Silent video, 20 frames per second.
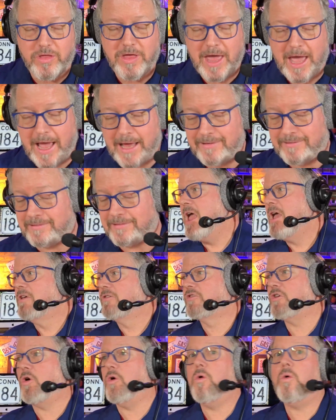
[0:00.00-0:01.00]
that.
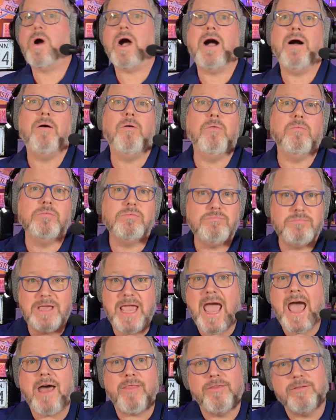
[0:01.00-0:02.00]
So,
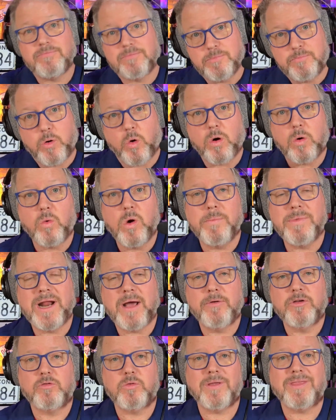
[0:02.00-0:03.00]
yeah, the poor woman I
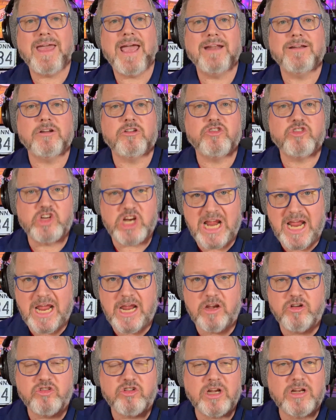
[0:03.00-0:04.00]
was with had to change,